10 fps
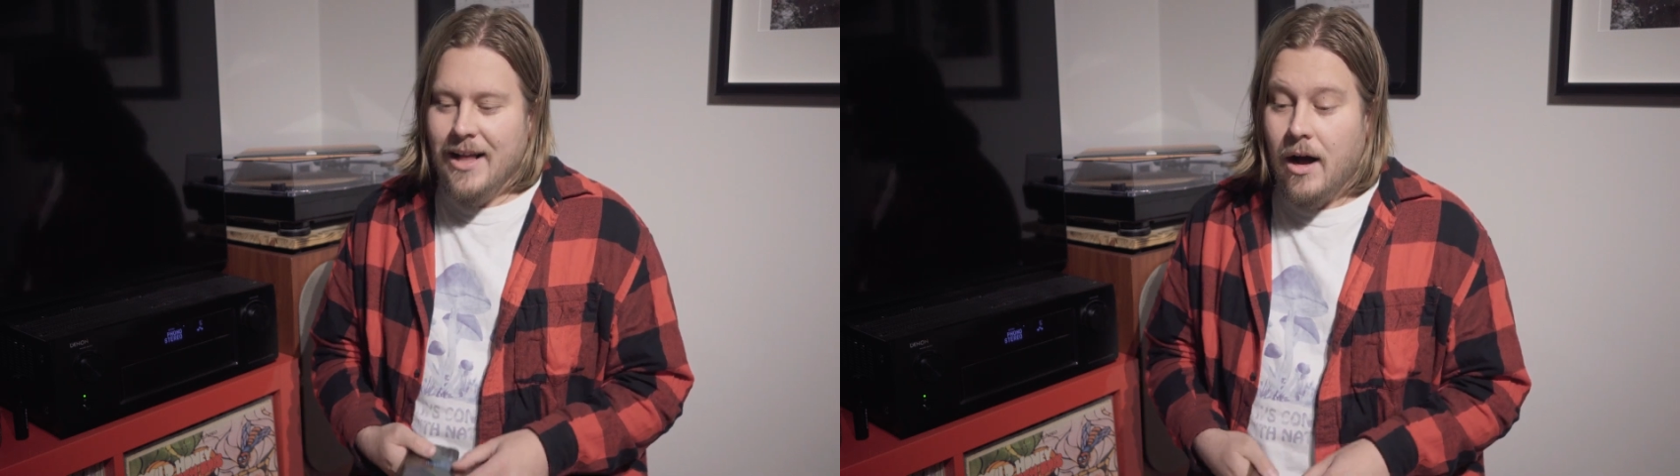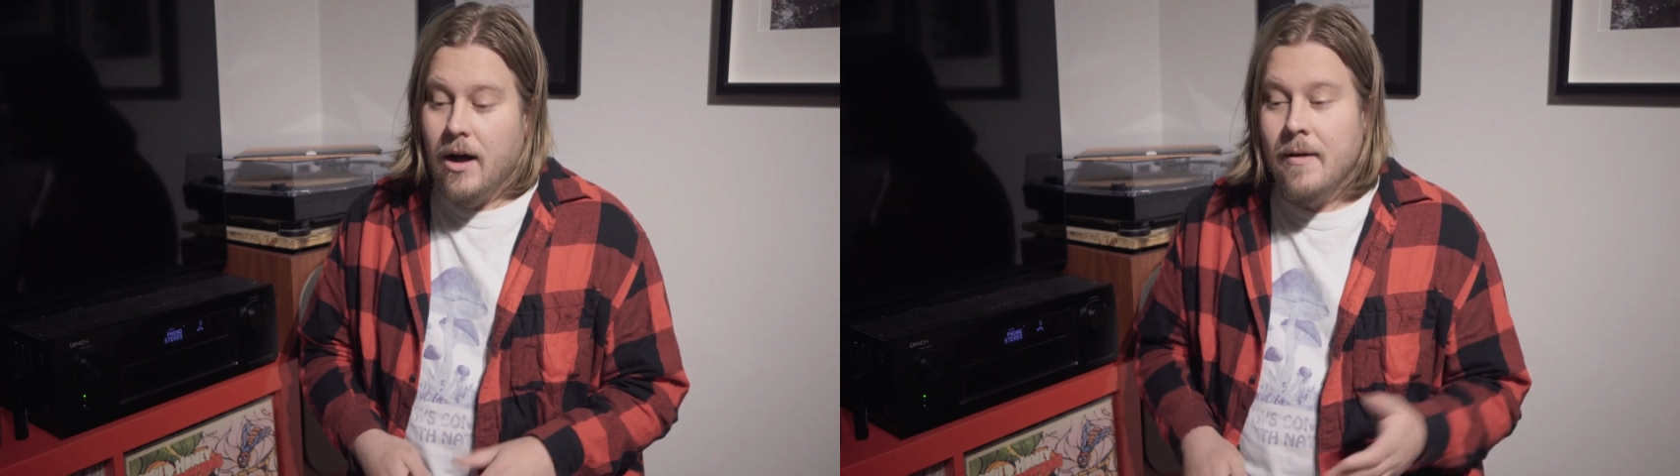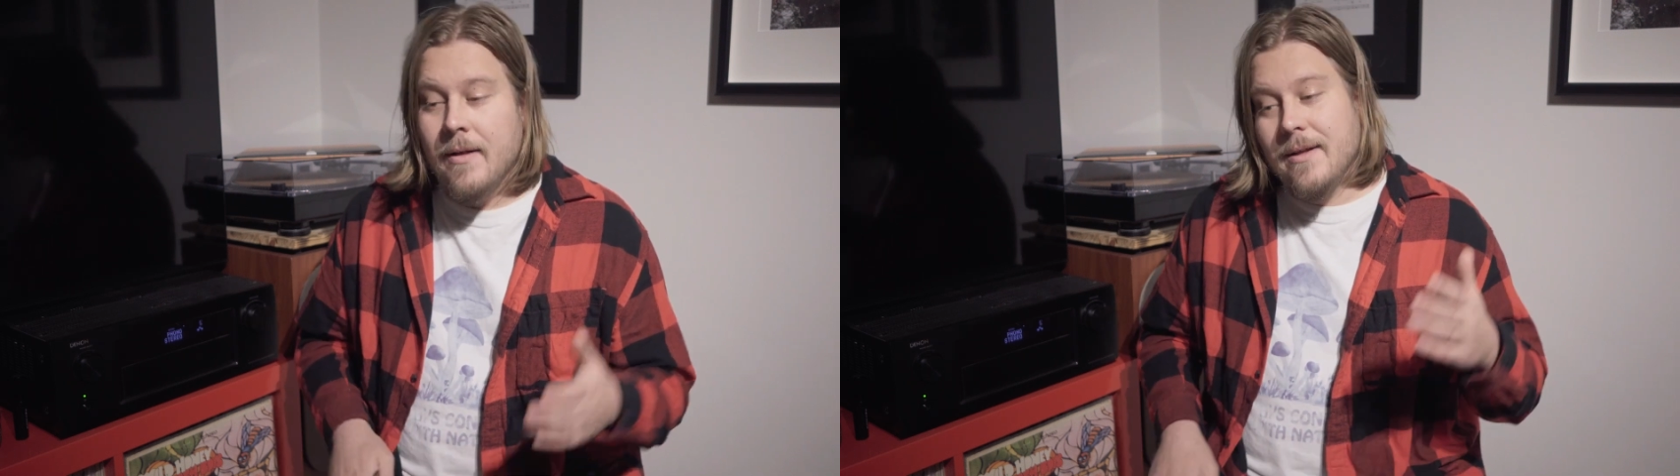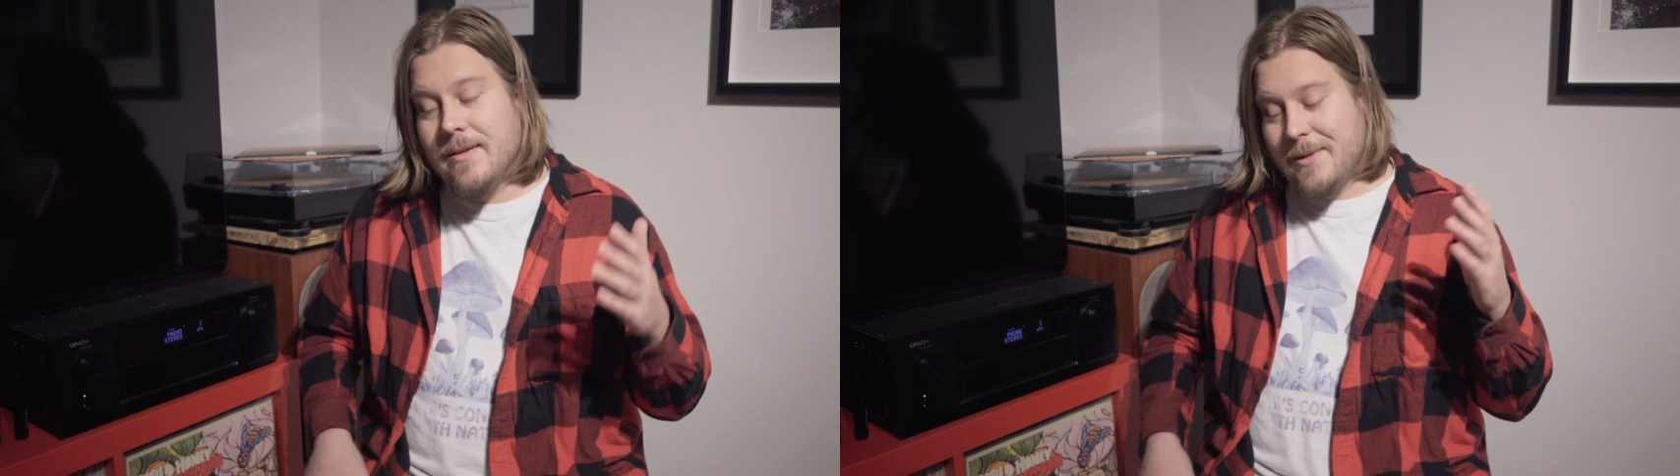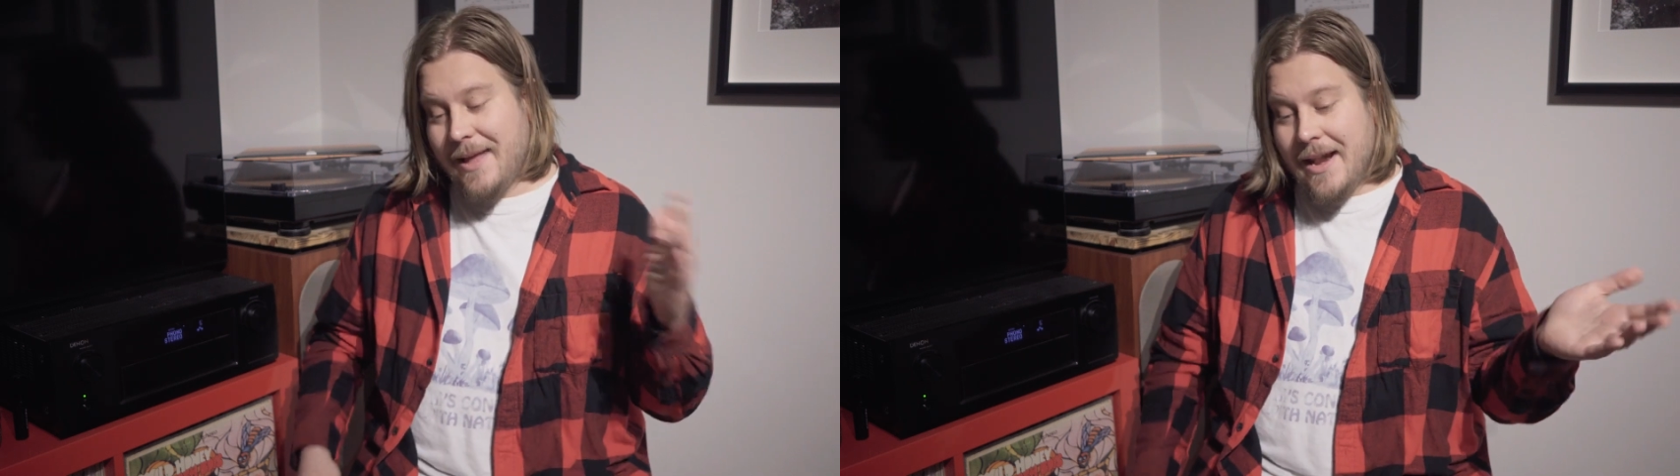
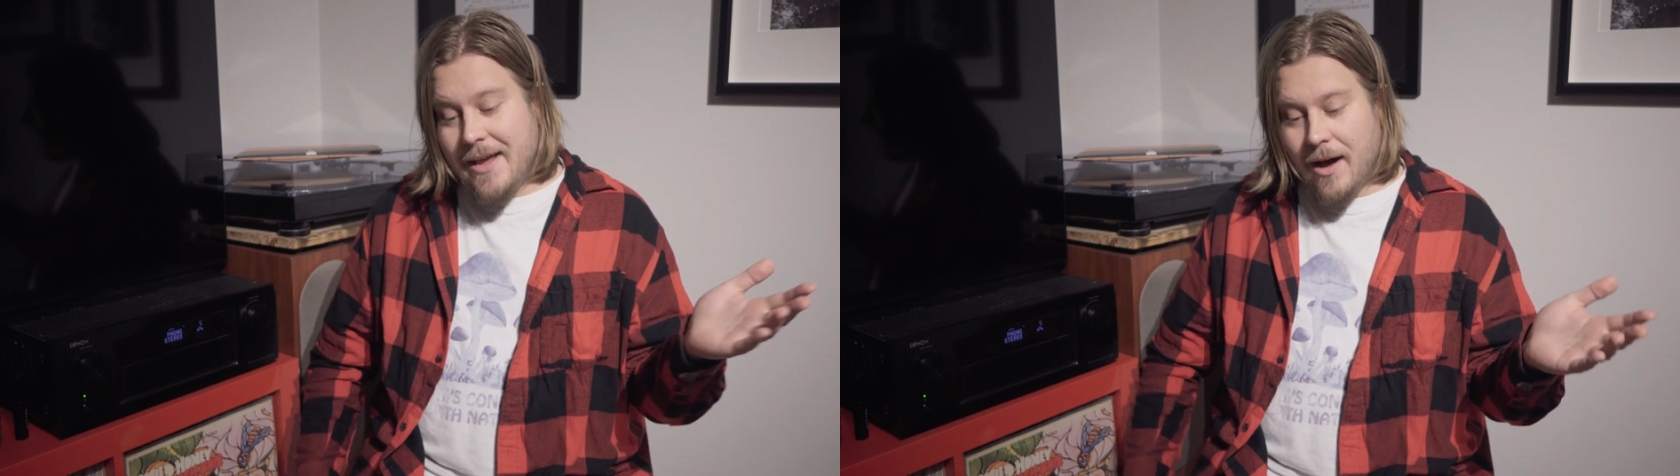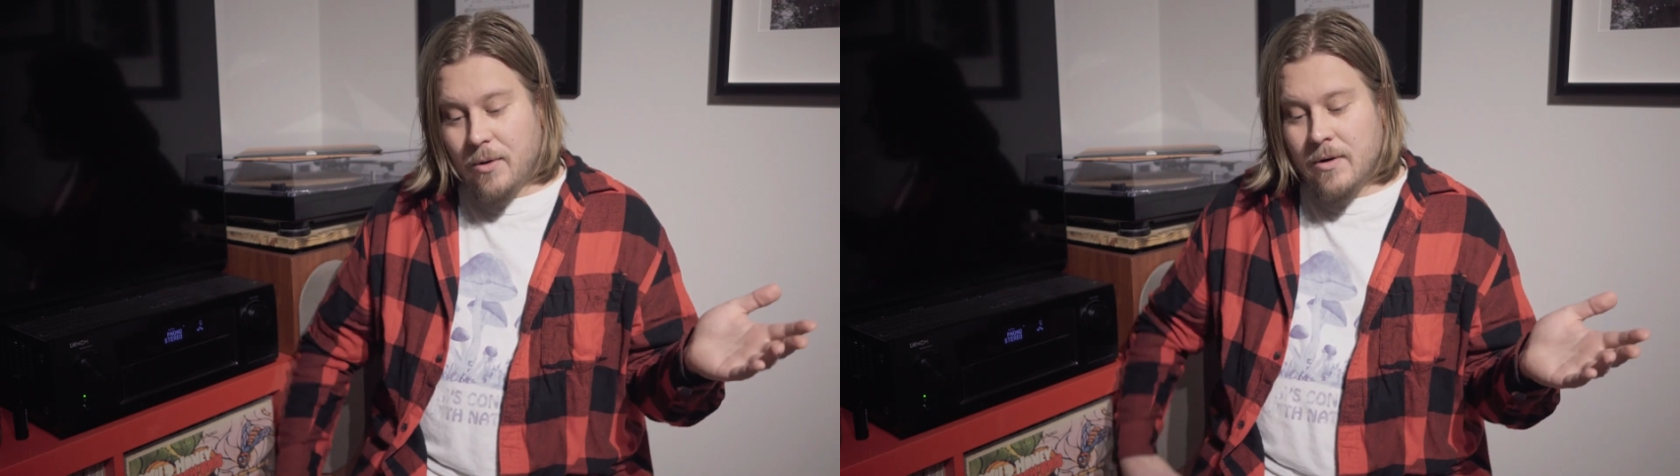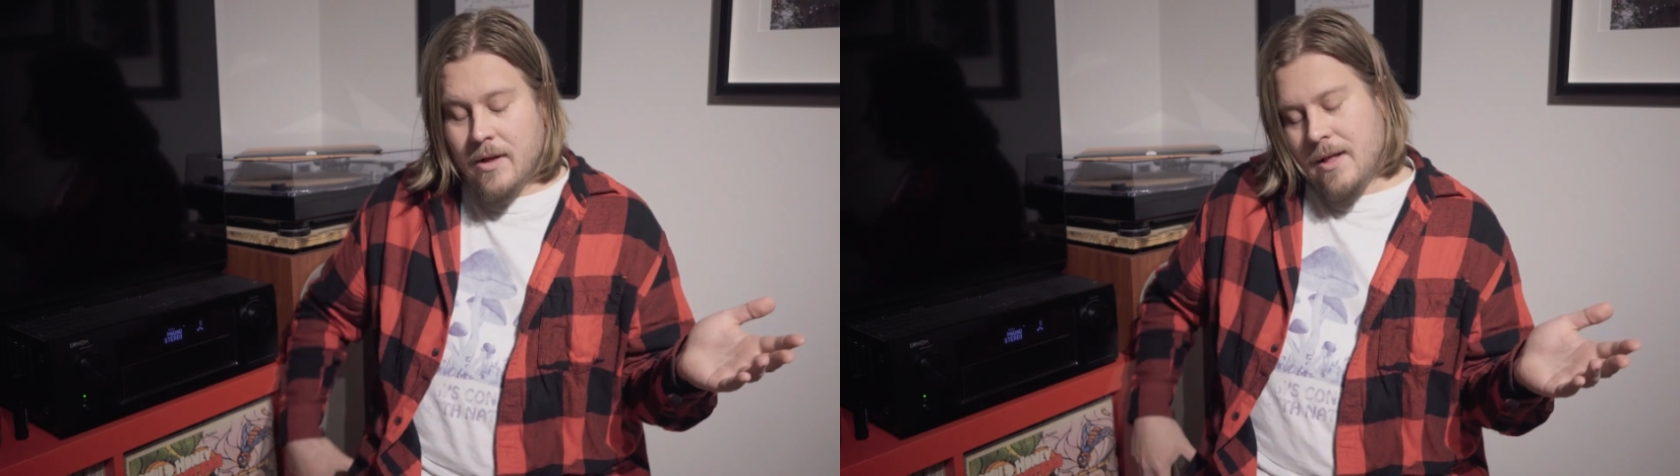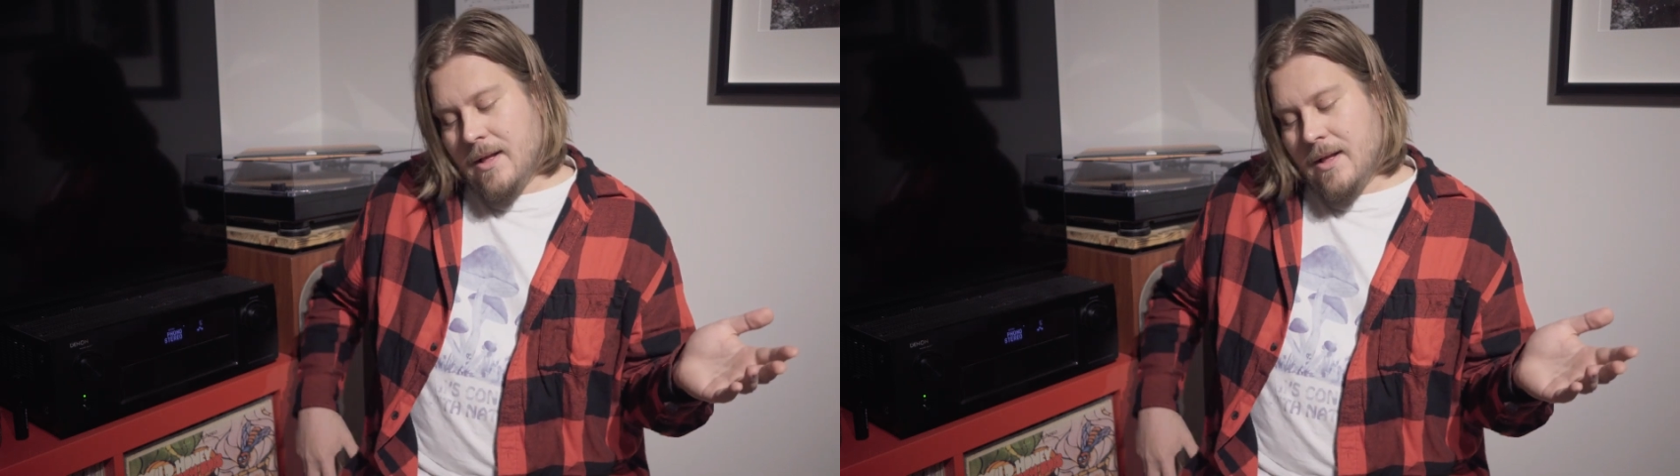But anyhow,